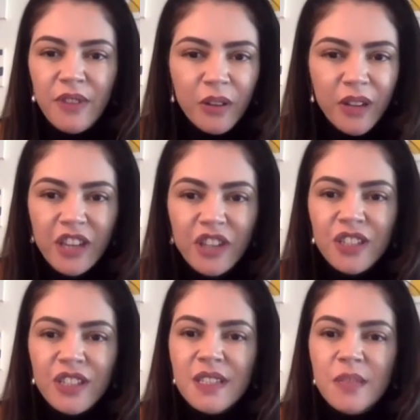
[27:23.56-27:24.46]

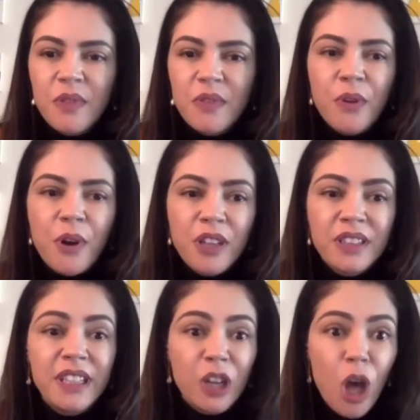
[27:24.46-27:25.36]
violations
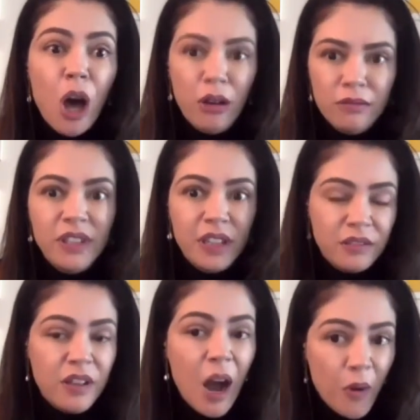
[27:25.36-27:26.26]
before the law, the,
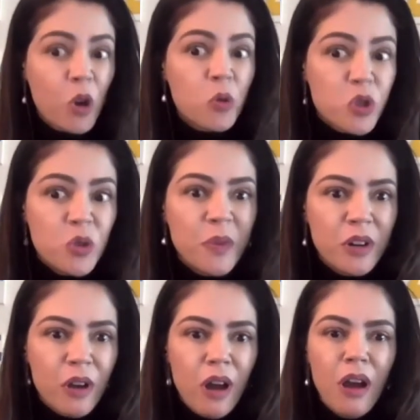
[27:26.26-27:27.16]
our consumer
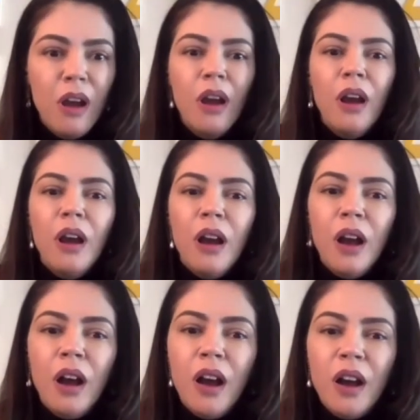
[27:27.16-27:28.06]
law.
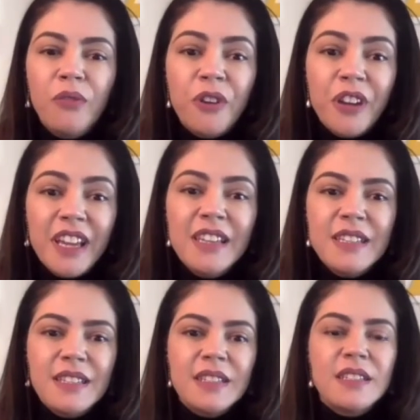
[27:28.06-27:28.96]
for
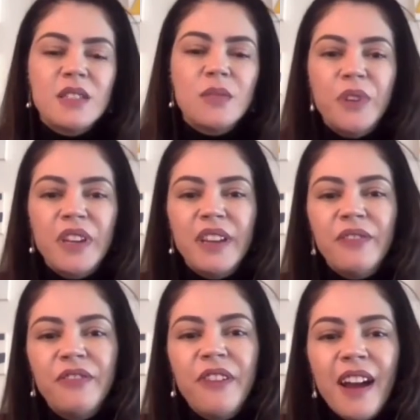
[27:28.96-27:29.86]
instance, we
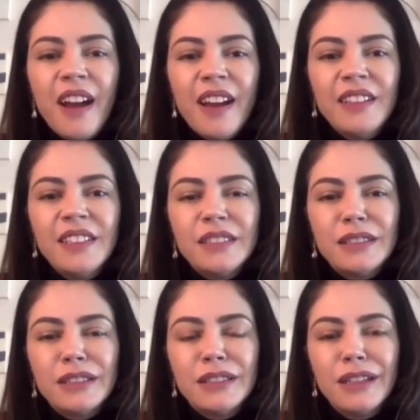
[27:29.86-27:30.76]
find it
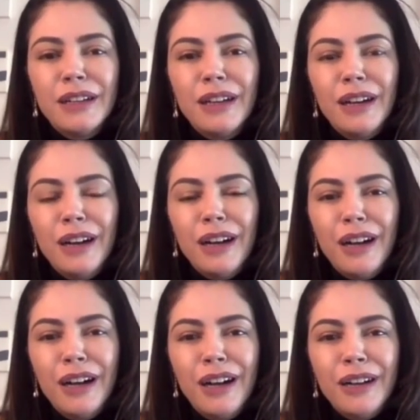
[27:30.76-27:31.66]

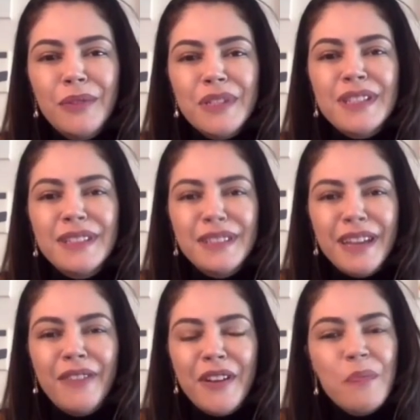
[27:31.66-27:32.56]
uh, recently
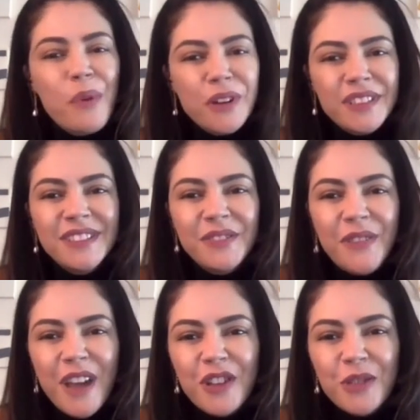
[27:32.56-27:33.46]
a very important
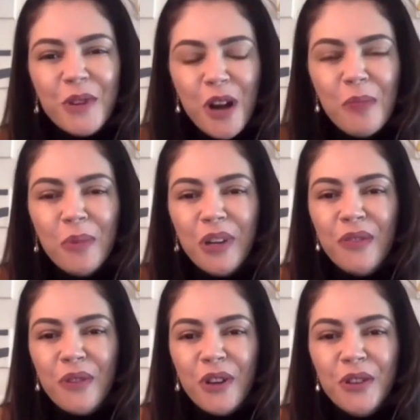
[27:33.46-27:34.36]
fashion company
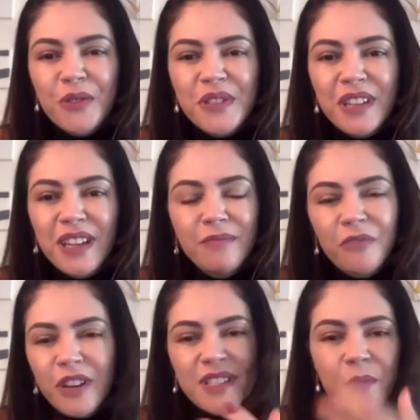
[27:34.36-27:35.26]
for using, for
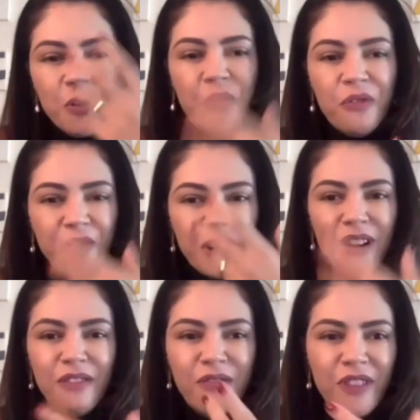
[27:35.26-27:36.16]
example, uh,
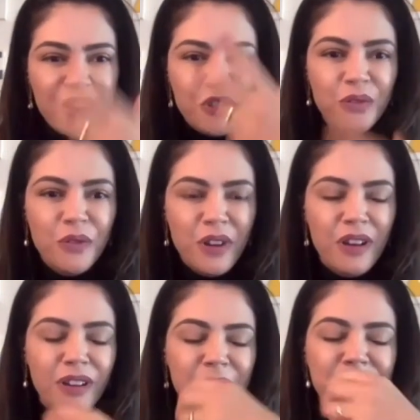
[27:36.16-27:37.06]
facial,
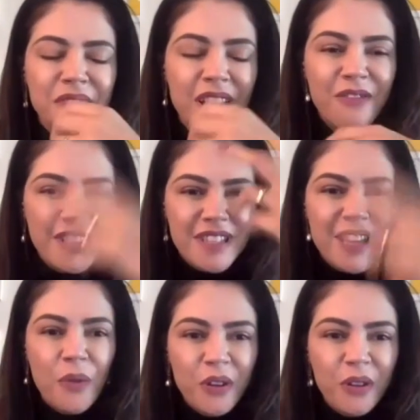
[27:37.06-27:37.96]
um,
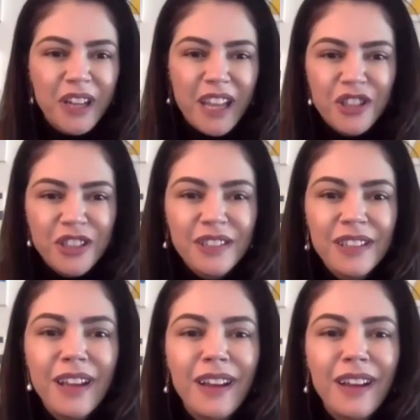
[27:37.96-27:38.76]
facial recognition